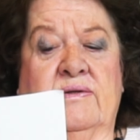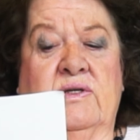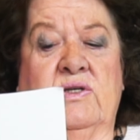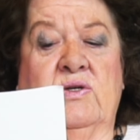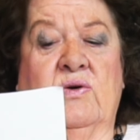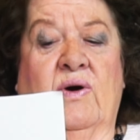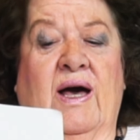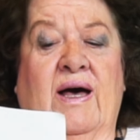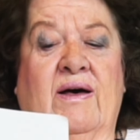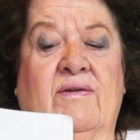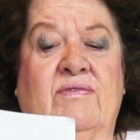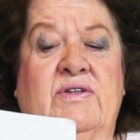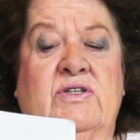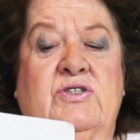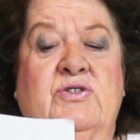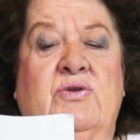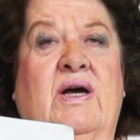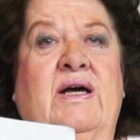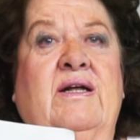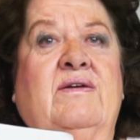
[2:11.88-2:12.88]
You have the
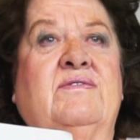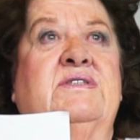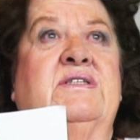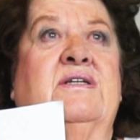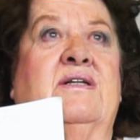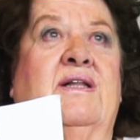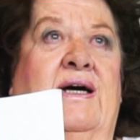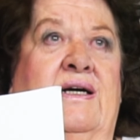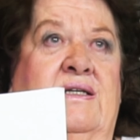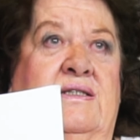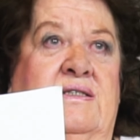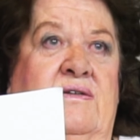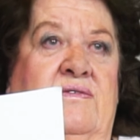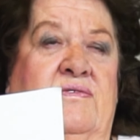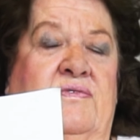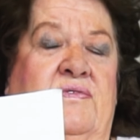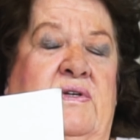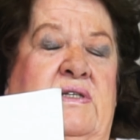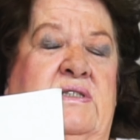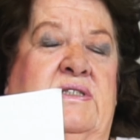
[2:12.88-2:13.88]
trait of selective.
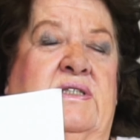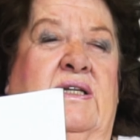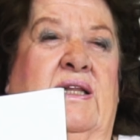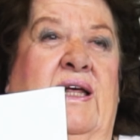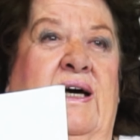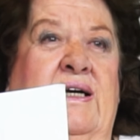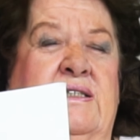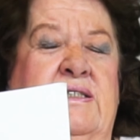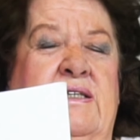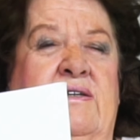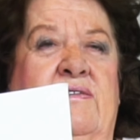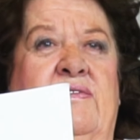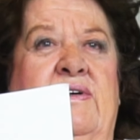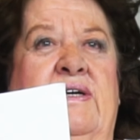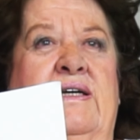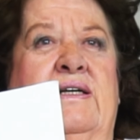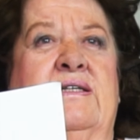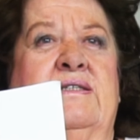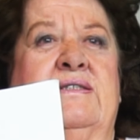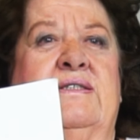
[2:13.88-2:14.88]
Selective
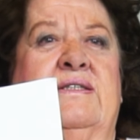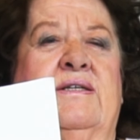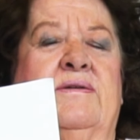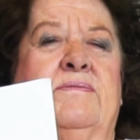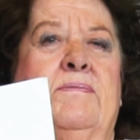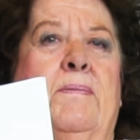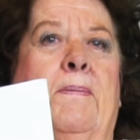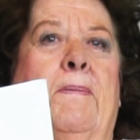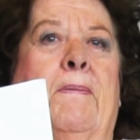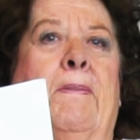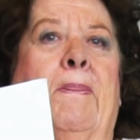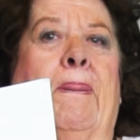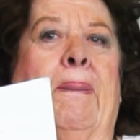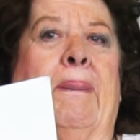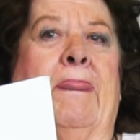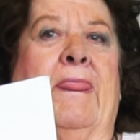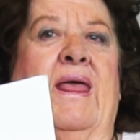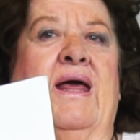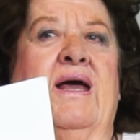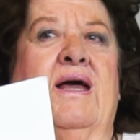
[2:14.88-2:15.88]
is
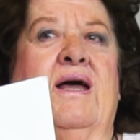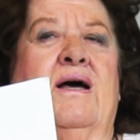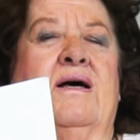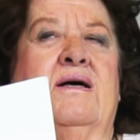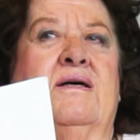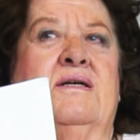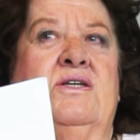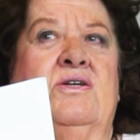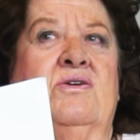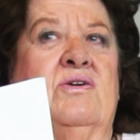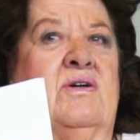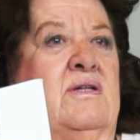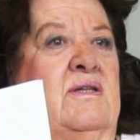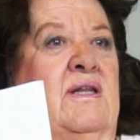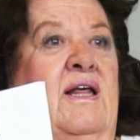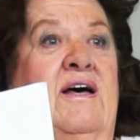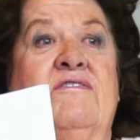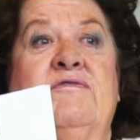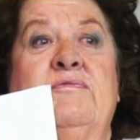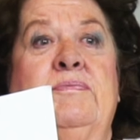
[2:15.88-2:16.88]
you can
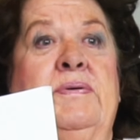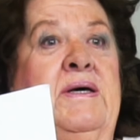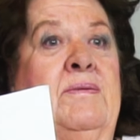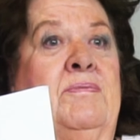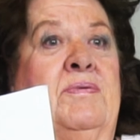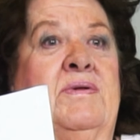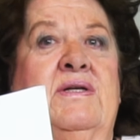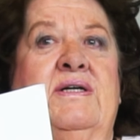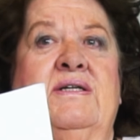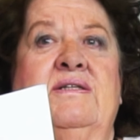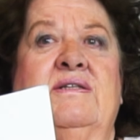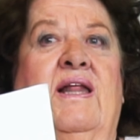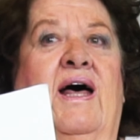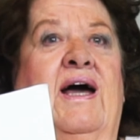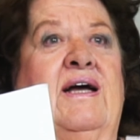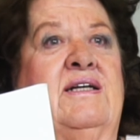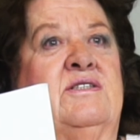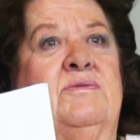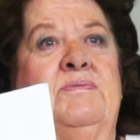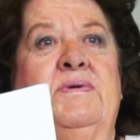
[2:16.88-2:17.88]
love people and
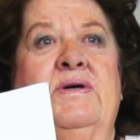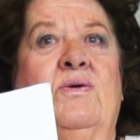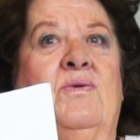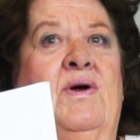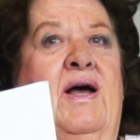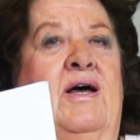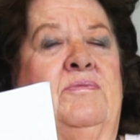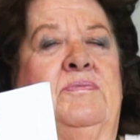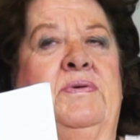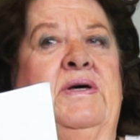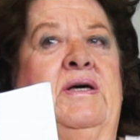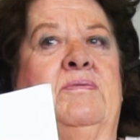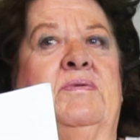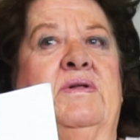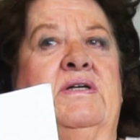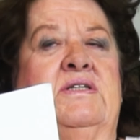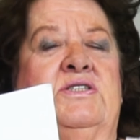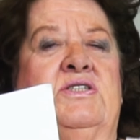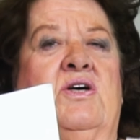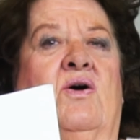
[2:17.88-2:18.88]
like to be around
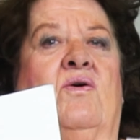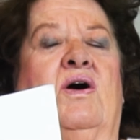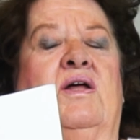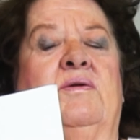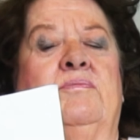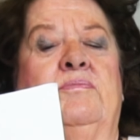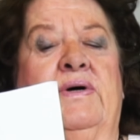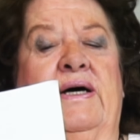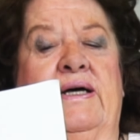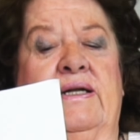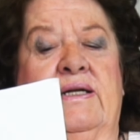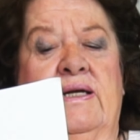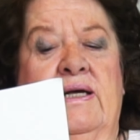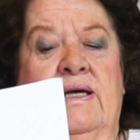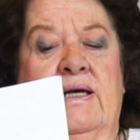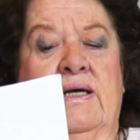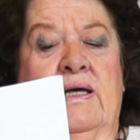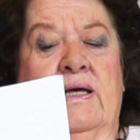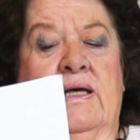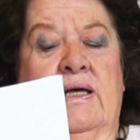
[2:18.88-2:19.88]
people and so on,
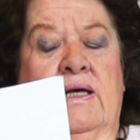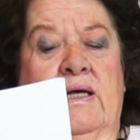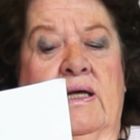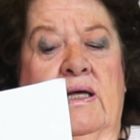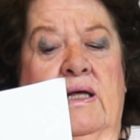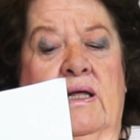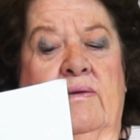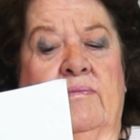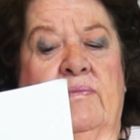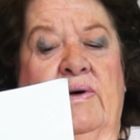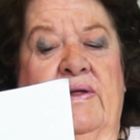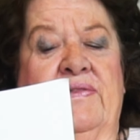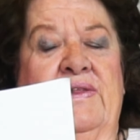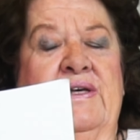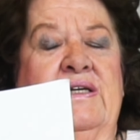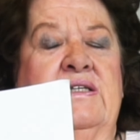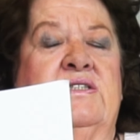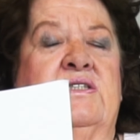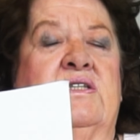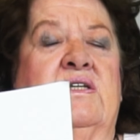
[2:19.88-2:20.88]
but
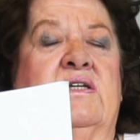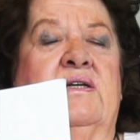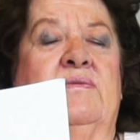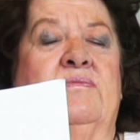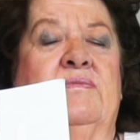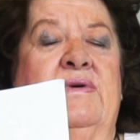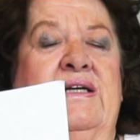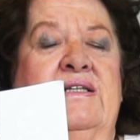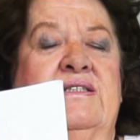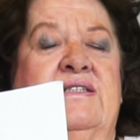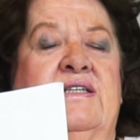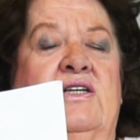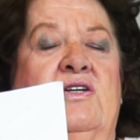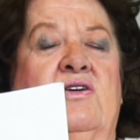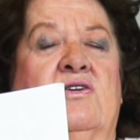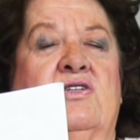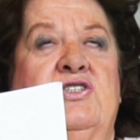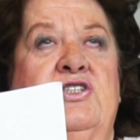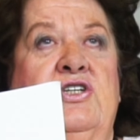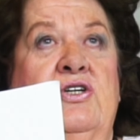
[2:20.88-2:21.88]
this means that
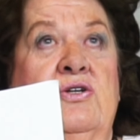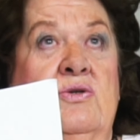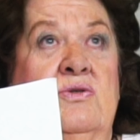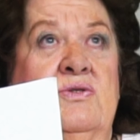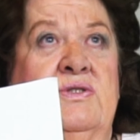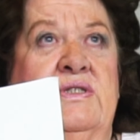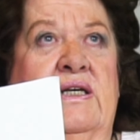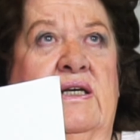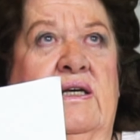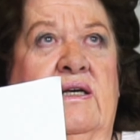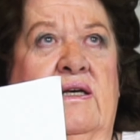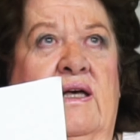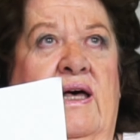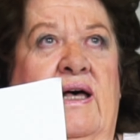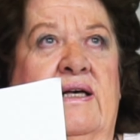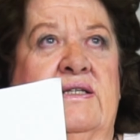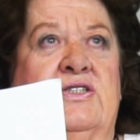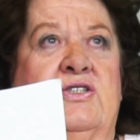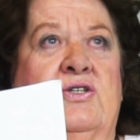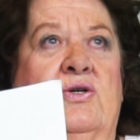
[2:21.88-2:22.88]
you're choosy
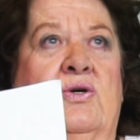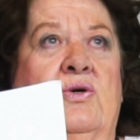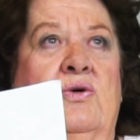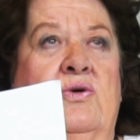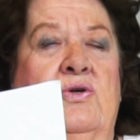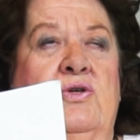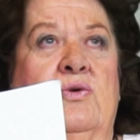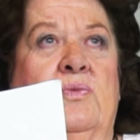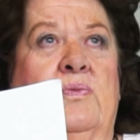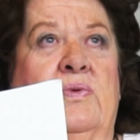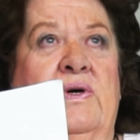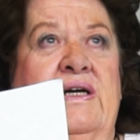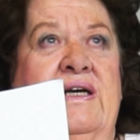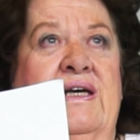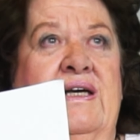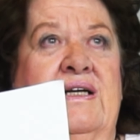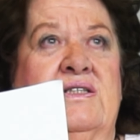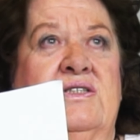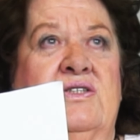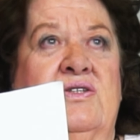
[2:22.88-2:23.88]
as to who you bring
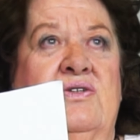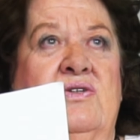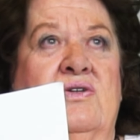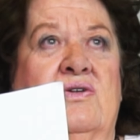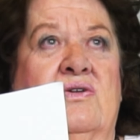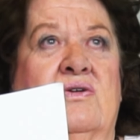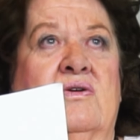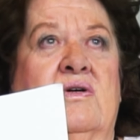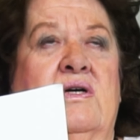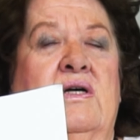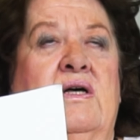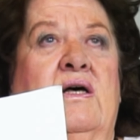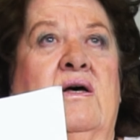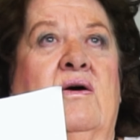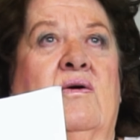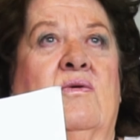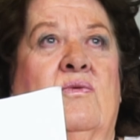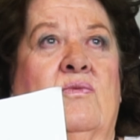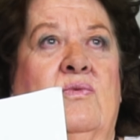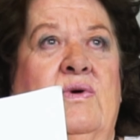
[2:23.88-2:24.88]
into your
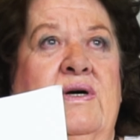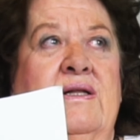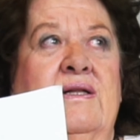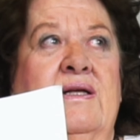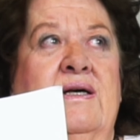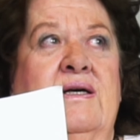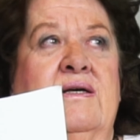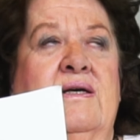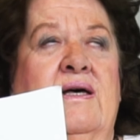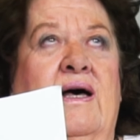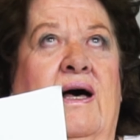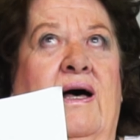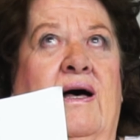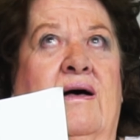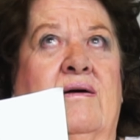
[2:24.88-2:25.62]
really